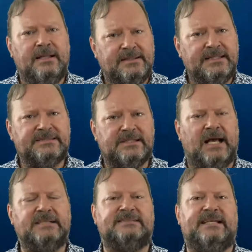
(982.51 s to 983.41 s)
this
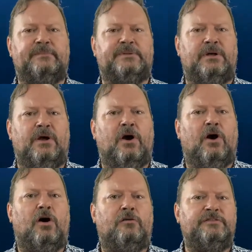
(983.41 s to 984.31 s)
concept
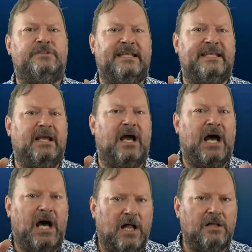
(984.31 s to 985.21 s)
of the
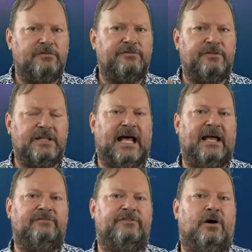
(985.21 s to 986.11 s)

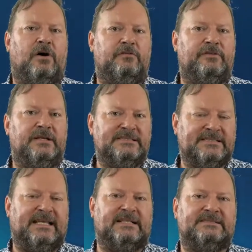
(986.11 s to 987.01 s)
half-life of
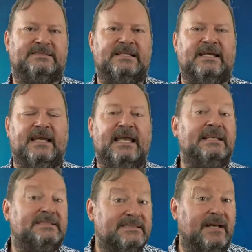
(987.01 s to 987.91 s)
skills
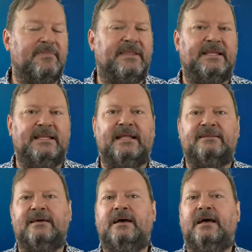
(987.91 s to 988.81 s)
is something
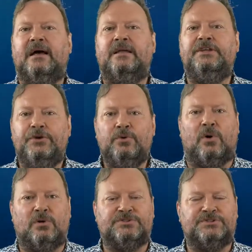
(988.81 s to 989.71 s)
that you
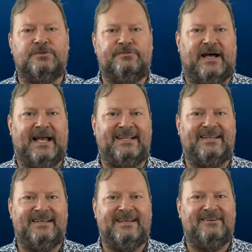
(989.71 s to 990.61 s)
also find
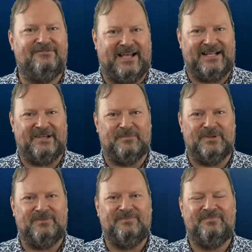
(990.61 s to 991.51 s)

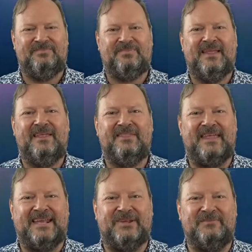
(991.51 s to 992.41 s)
valuable.
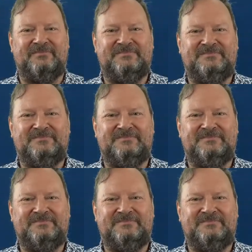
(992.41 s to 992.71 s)
Thank you.